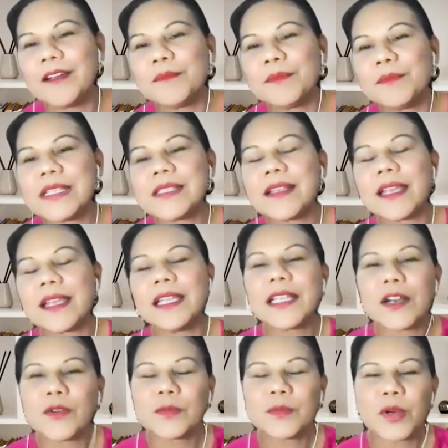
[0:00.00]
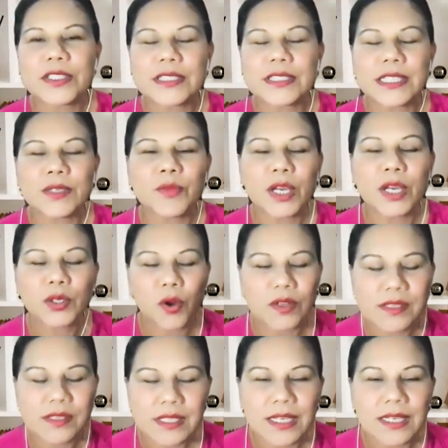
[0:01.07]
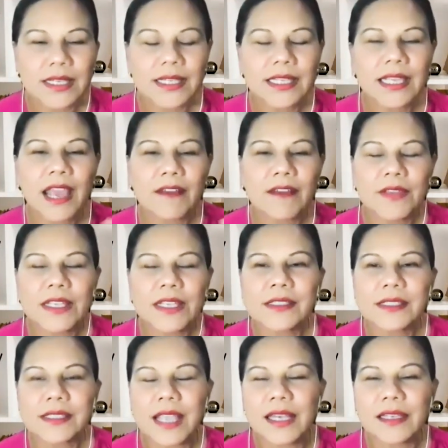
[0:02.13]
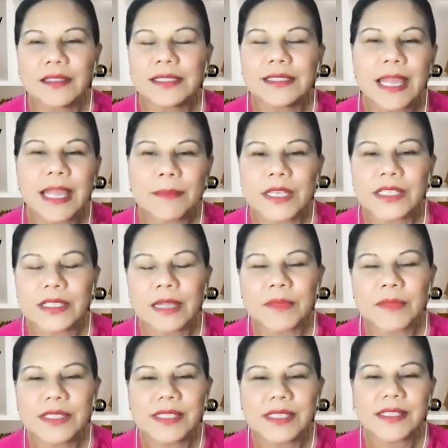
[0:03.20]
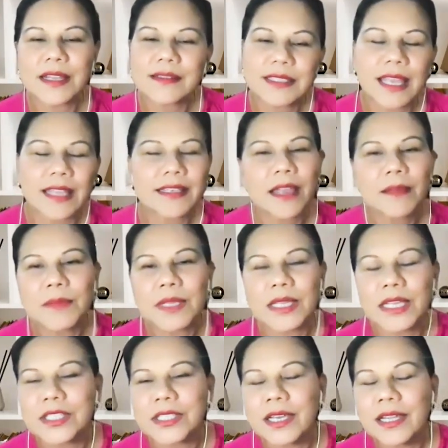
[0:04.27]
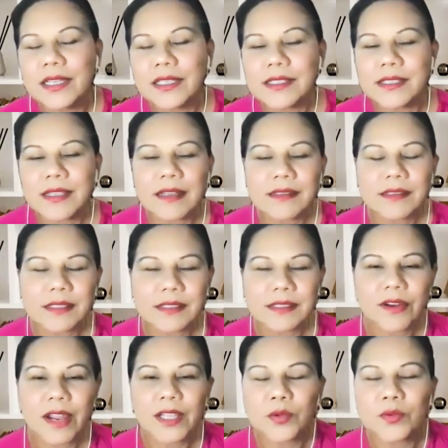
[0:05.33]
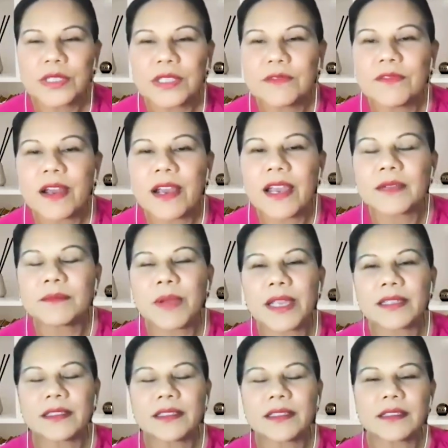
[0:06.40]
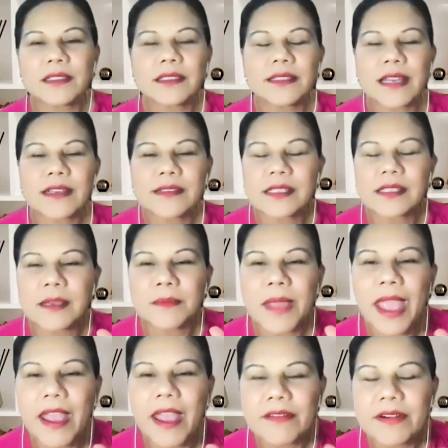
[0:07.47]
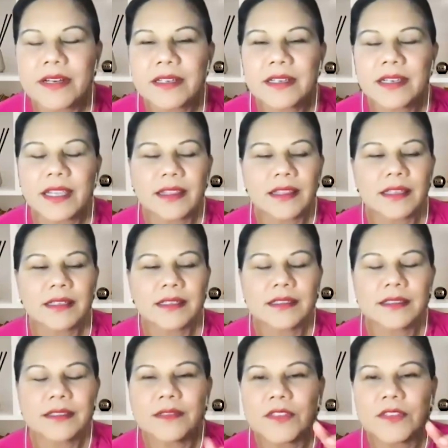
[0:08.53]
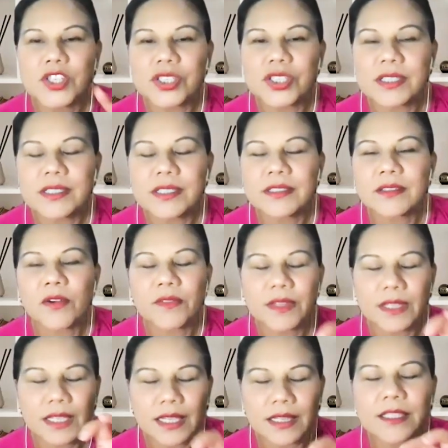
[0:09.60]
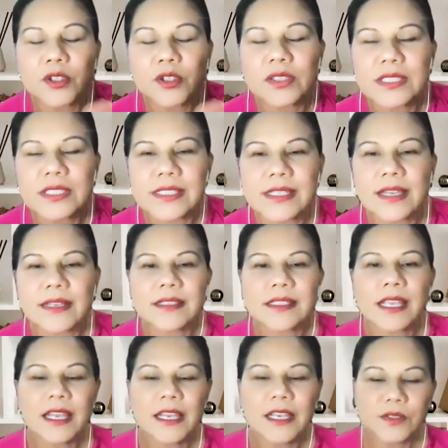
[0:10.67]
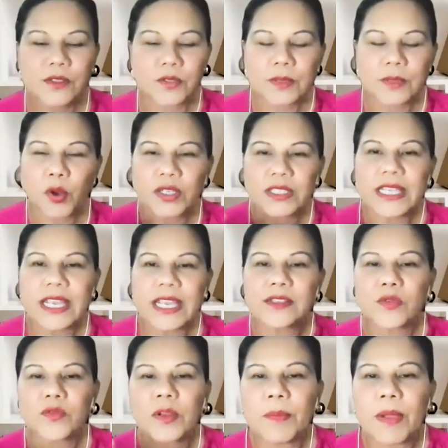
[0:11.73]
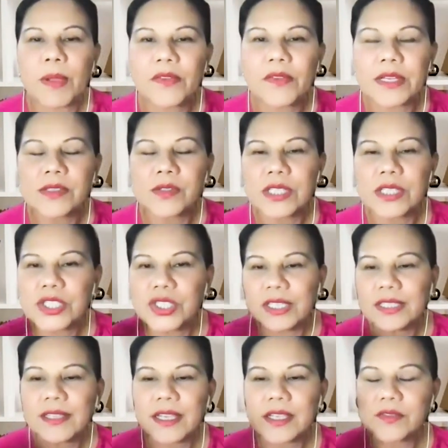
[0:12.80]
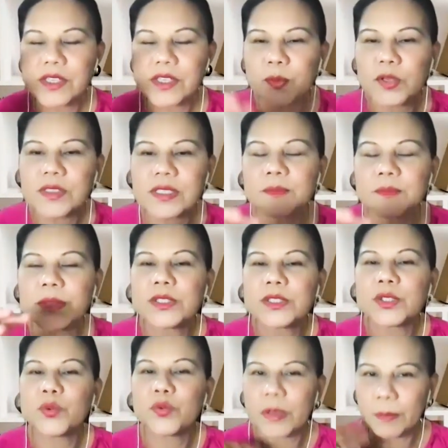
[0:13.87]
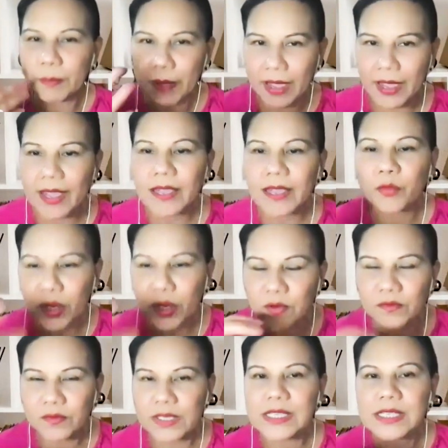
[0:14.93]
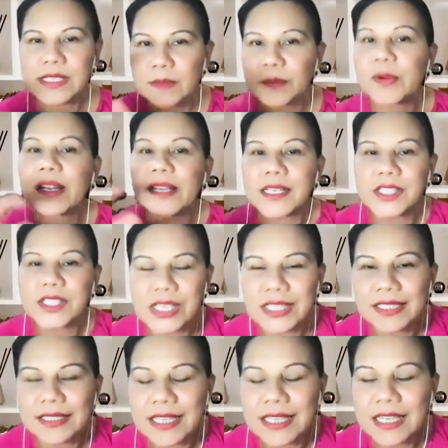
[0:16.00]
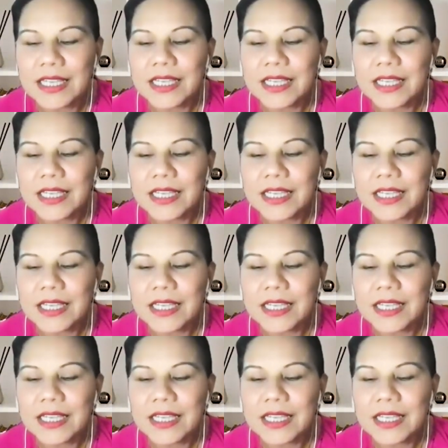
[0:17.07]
Means that in our body, we are constantly having cellular damage. That means the cells get damaged. Cells try to divide, but there's some error in the division in the daughter cells. So the body has to repair it. So the gene that is responsible to repair, one of it is the BRCA gene.